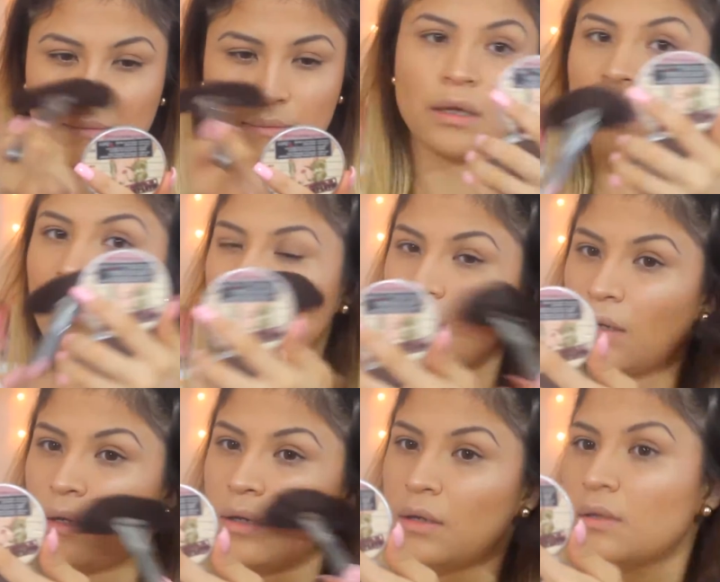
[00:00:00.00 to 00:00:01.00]

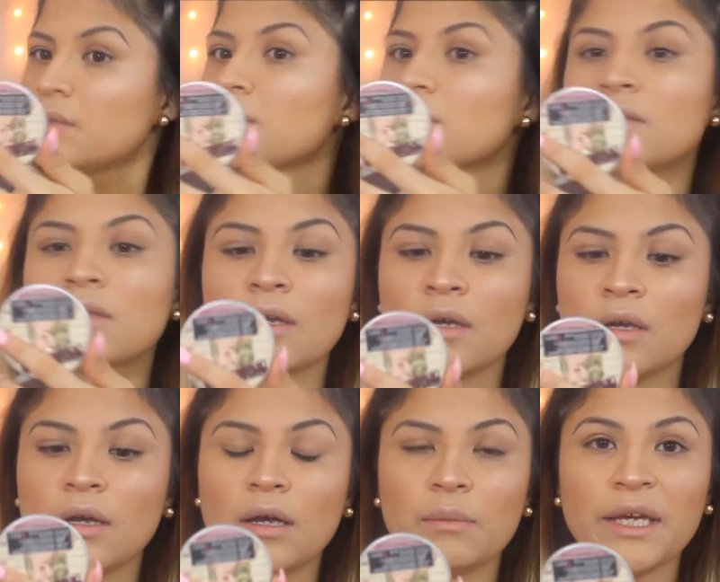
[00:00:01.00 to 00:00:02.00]
Yes,
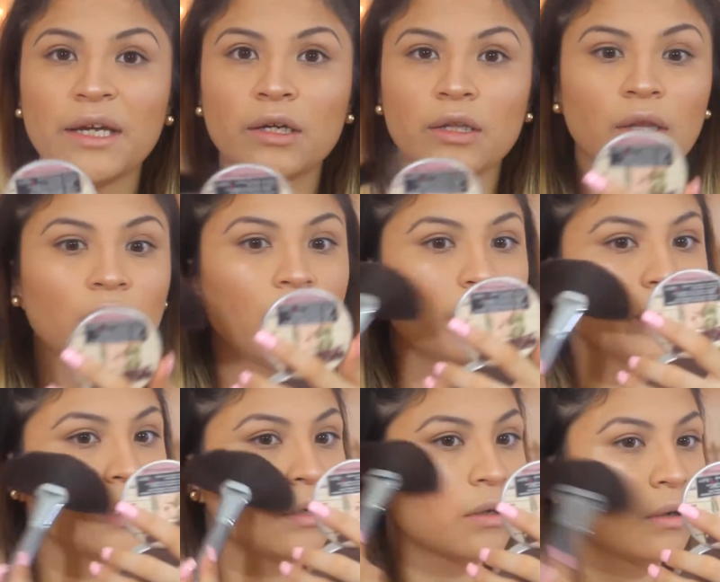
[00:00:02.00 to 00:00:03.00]
I'm like
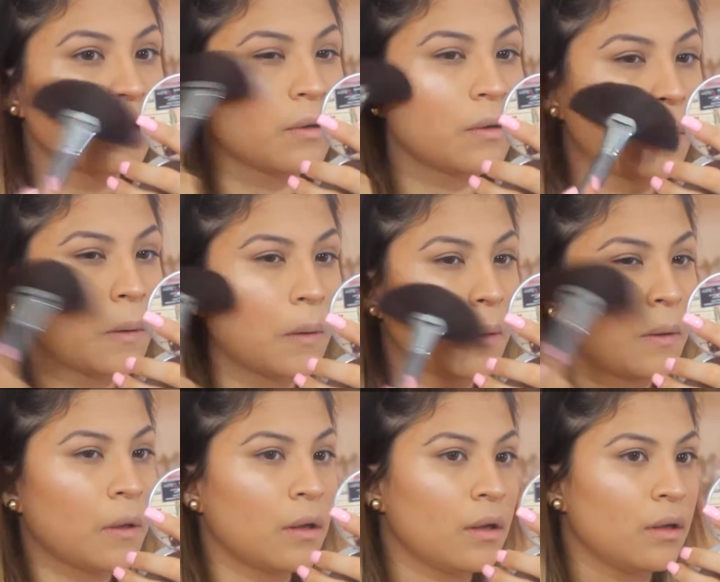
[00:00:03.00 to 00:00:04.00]
glowing.
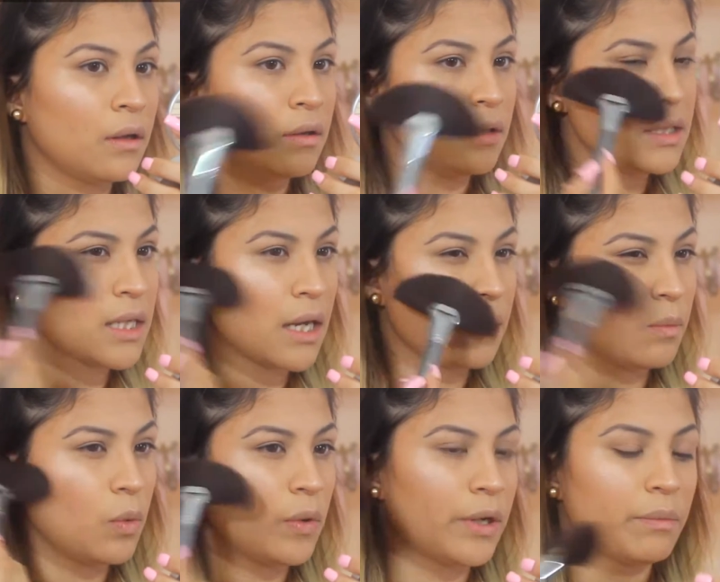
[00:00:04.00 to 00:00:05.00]
Let's add
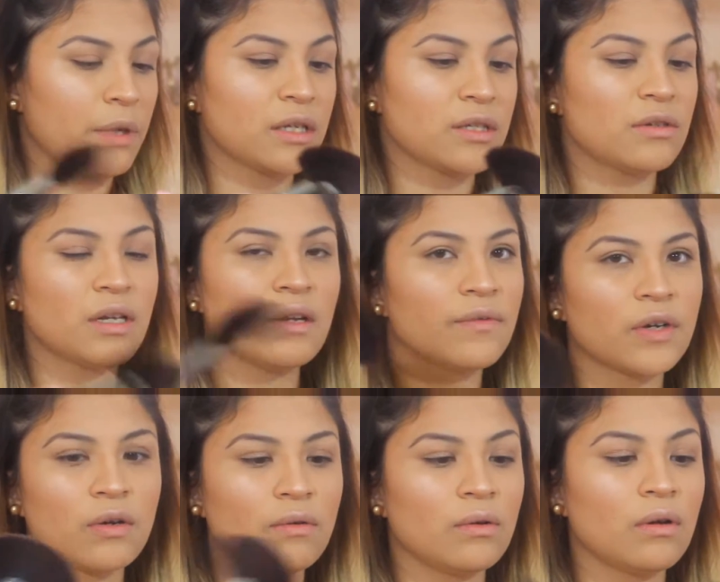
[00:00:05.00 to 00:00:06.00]
more because you can never
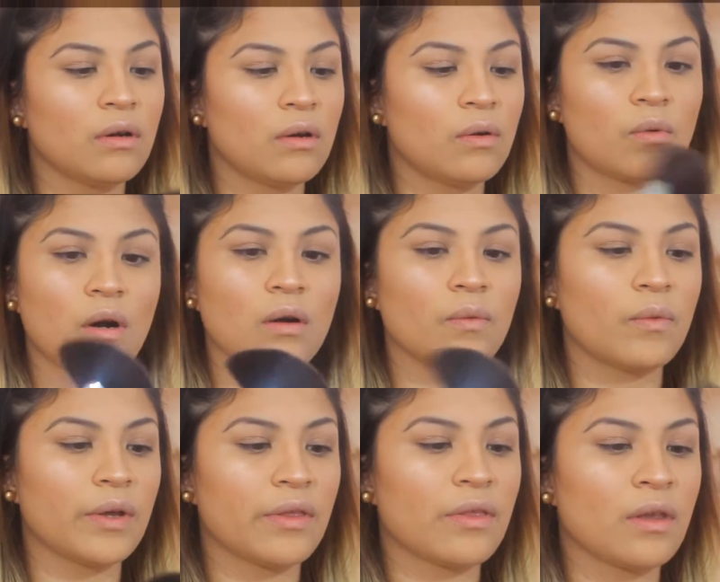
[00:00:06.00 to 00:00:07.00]
go wrong
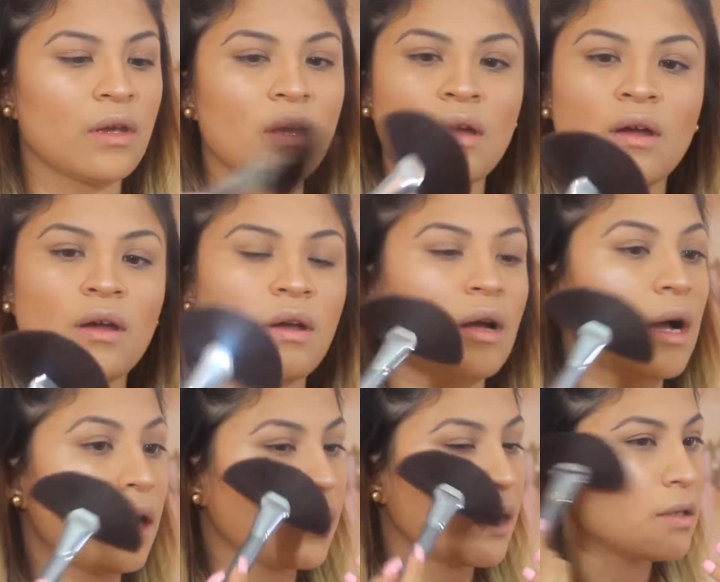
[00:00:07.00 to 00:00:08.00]
with
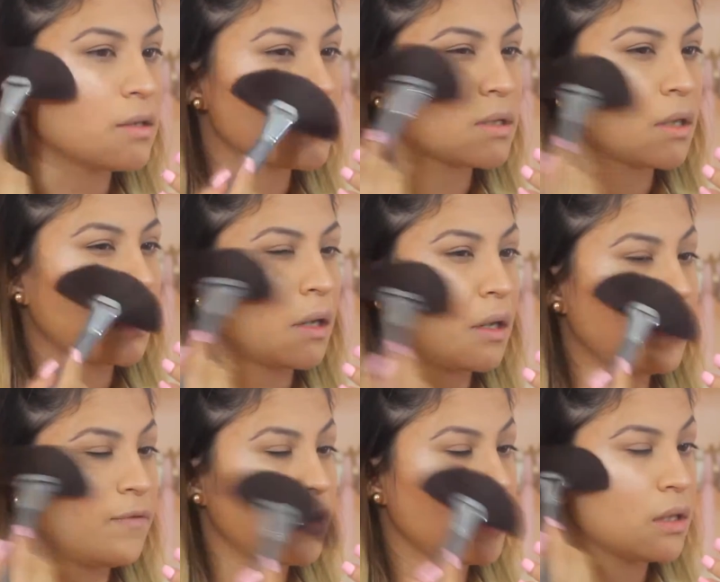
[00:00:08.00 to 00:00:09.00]
highlights. And
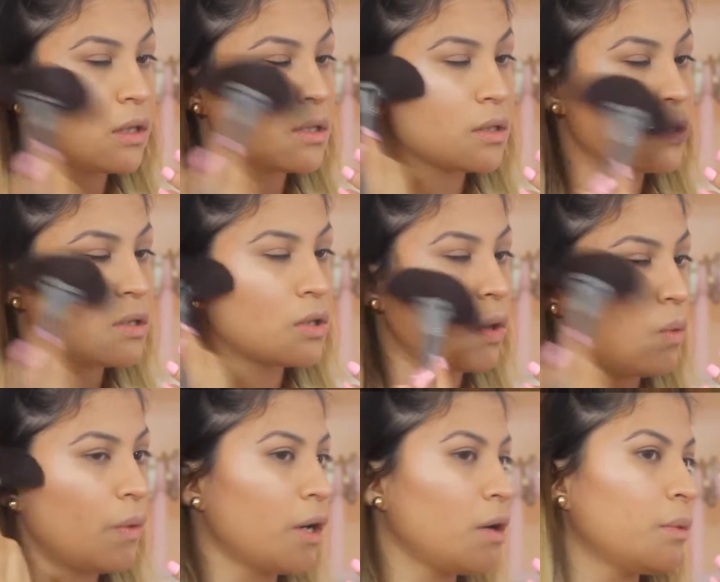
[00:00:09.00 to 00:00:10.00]
I feel like this is so
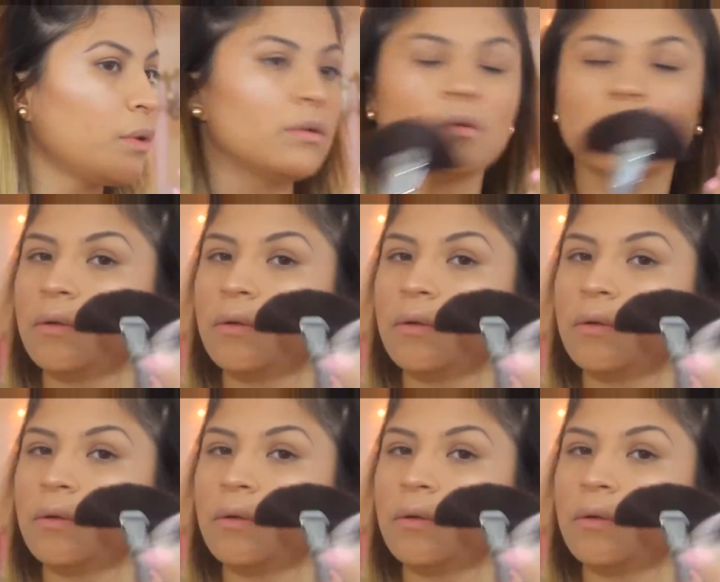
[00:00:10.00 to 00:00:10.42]
wearable.